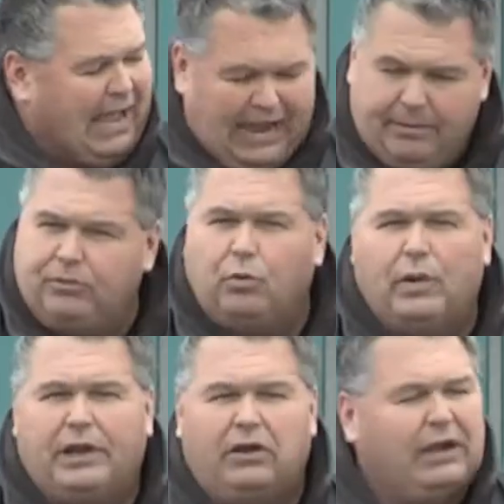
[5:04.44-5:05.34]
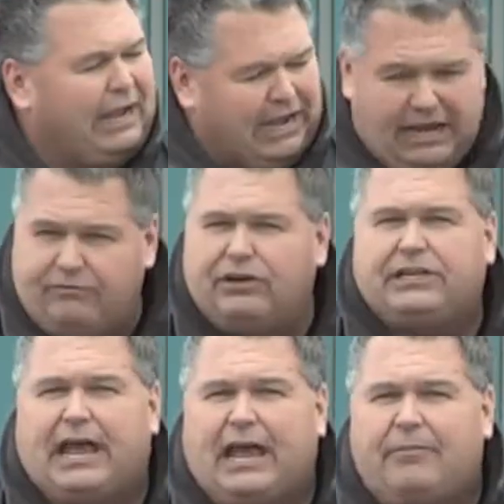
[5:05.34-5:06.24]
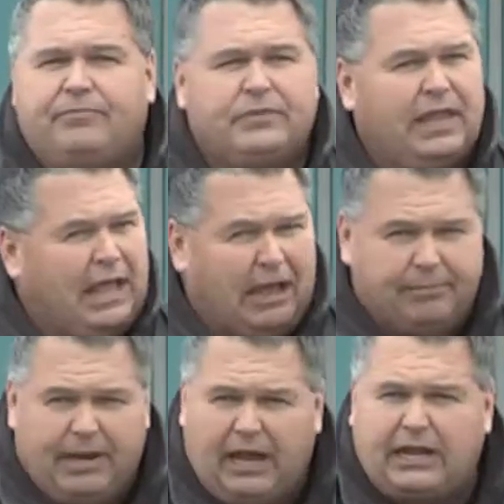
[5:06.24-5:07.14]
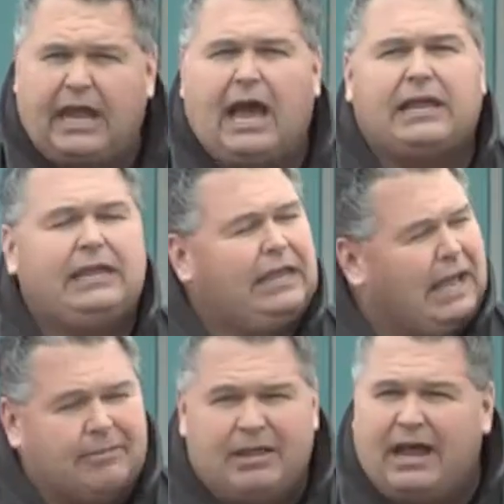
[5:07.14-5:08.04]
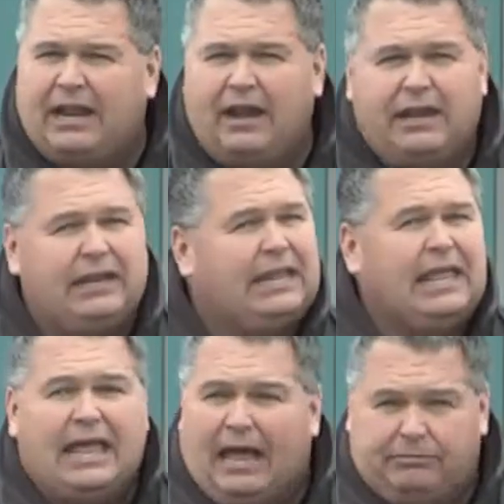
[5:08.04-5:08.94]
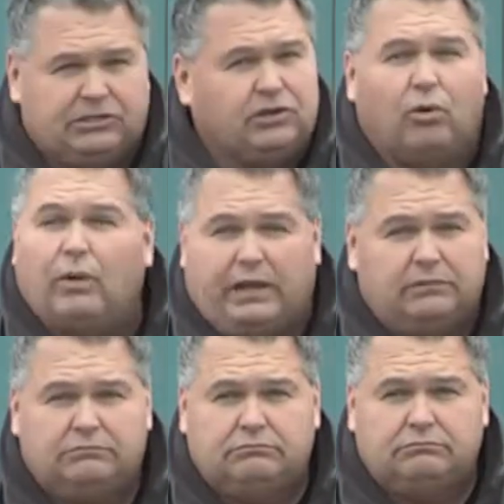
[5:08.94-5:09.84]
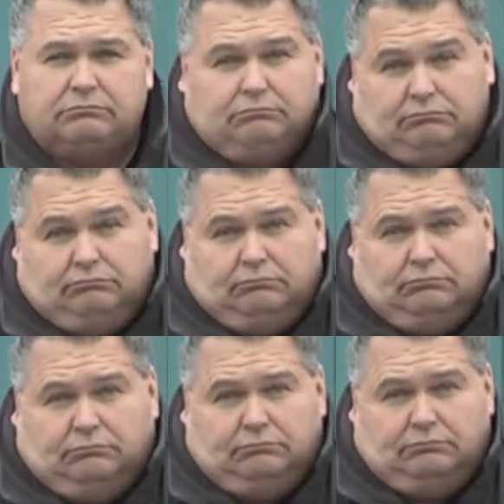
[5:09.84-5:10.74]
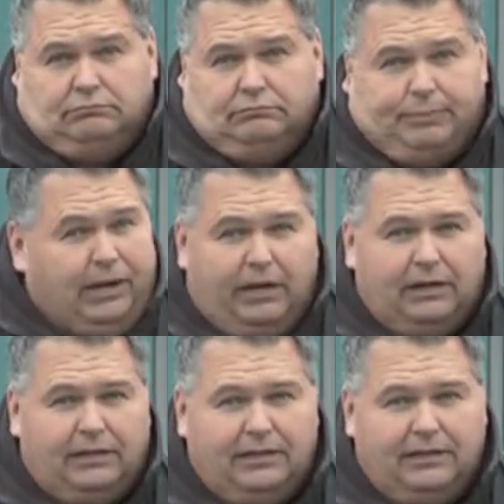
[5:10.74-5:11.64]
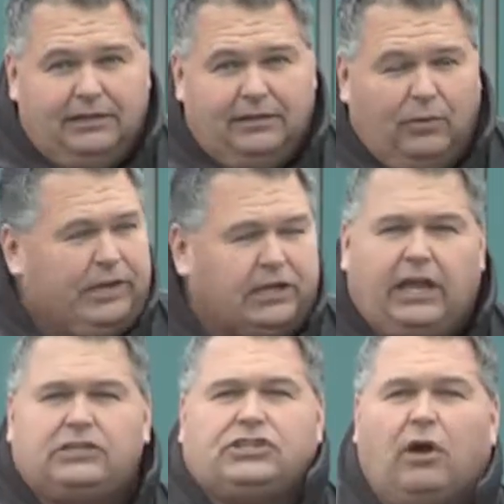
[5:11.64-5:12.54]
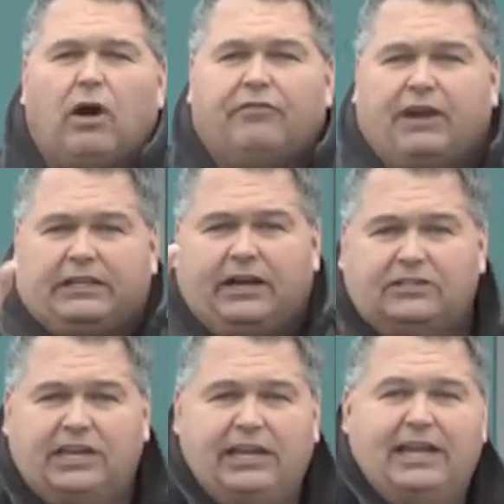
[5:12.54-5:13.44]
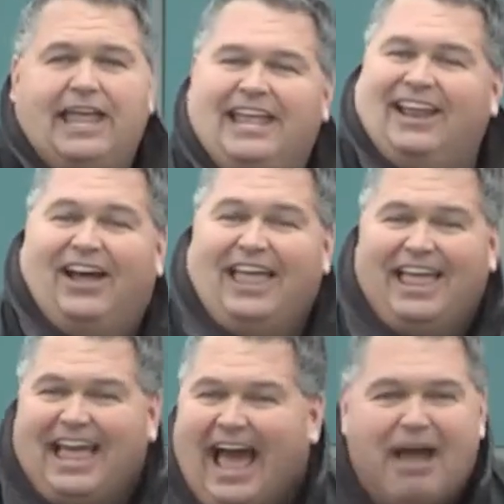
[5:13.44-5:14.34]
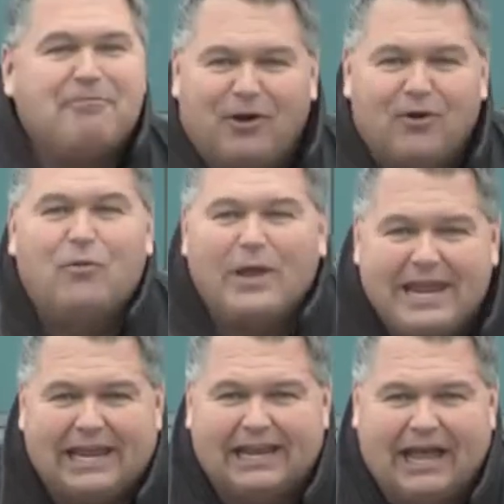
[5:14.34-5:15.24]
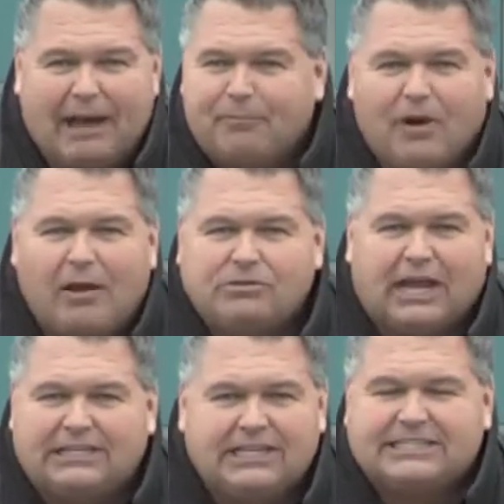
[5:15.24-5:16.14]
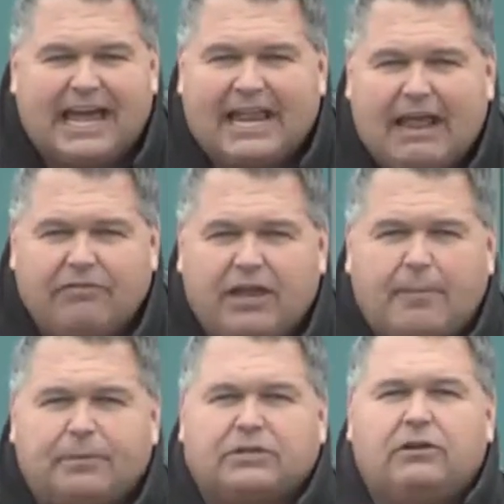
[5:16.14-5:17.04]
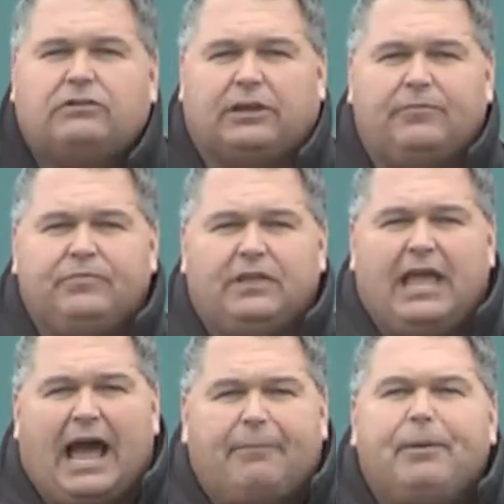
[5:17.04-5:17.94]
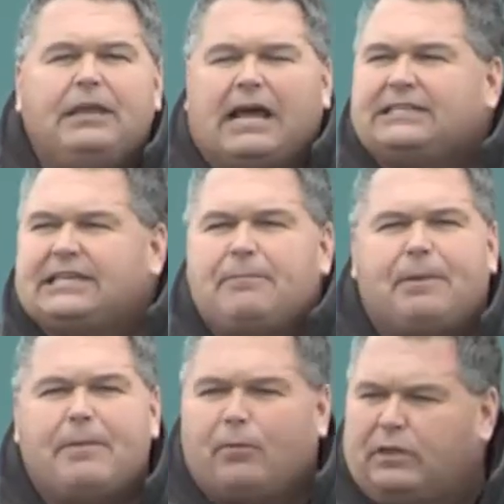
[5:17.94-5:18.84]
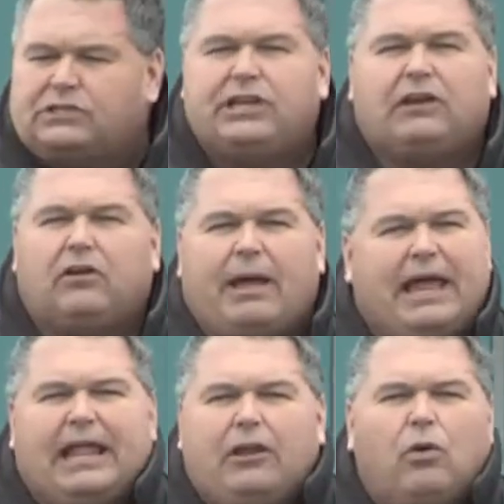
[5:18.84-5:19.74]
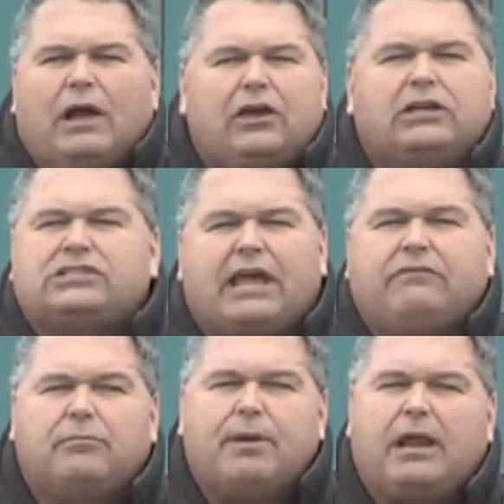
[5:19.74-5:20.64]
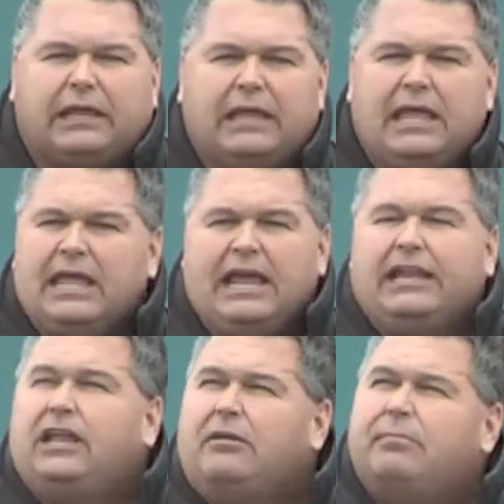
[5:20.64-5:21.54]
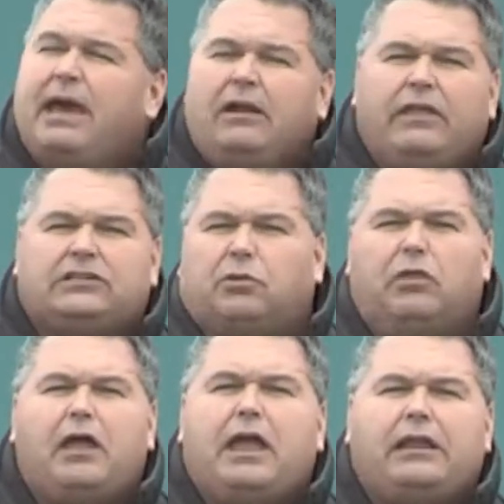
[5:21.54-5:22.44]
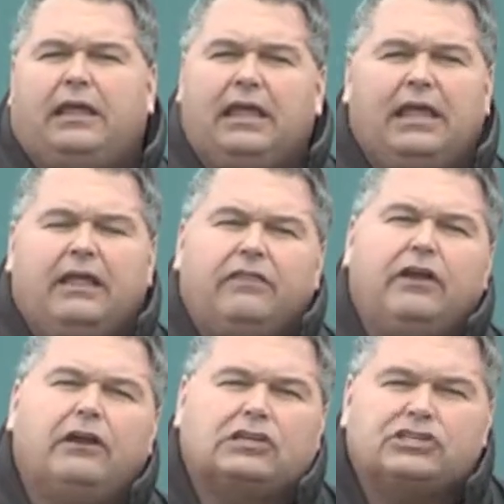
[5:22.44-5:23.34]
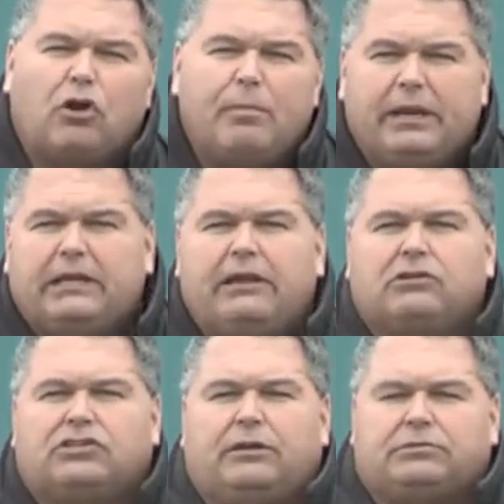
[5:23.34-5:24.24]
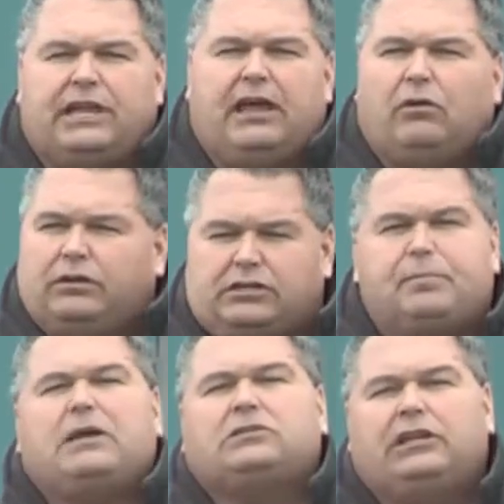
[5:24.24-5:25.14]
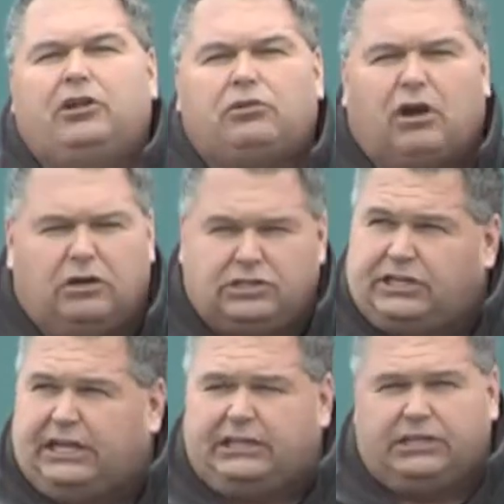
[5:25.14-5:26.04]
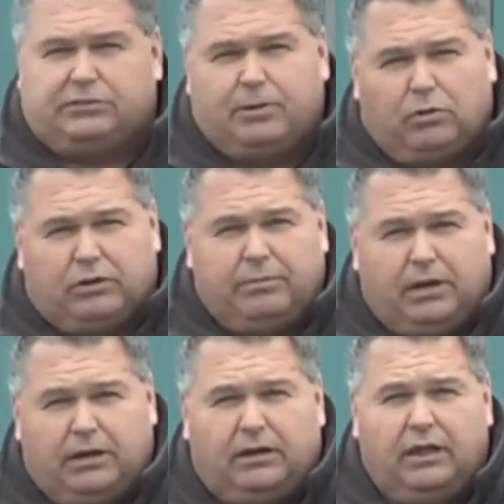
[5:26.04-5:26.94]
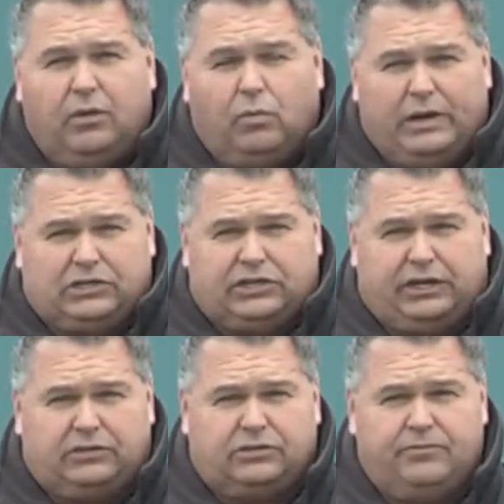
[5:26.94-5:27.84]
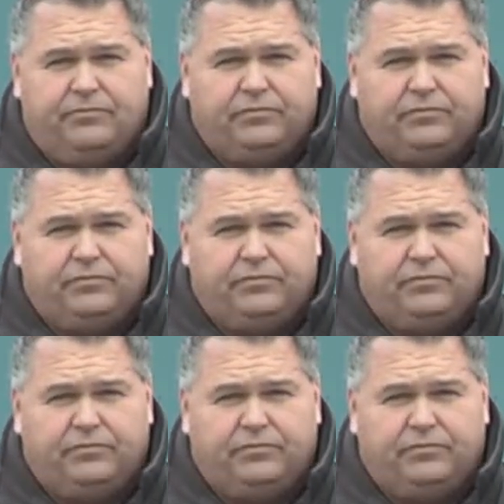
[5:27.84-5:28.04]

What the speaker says: I'm your winner every time. I'm not cocky. I'm not arrogant. I'm just going to win. Period. We could cut the show off right there. See you. Now, I'm going to win. I promise you. I just got to have the opportunity. I see people with a sticker, and I know I could have saved them money. It doesn't matter. That's all they had. There is so many dealerships now, especially new cars, that's got these smoke and mirror window stickers.